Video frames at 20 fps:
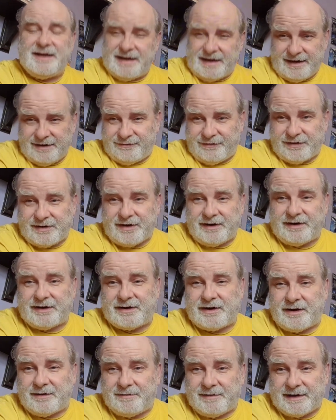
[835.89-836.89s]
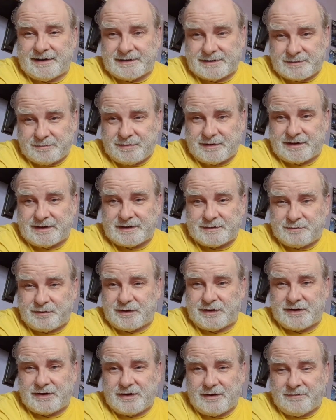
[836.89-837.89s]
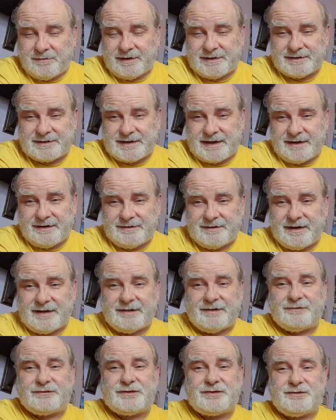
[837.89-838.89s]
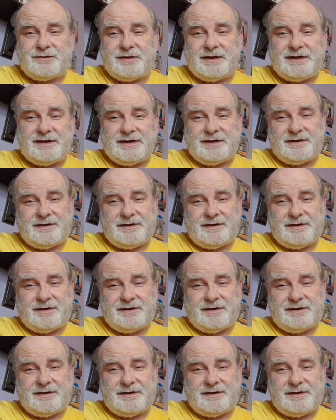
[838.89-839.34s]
And if you've got any comments, please put your comments down. I'd love to read your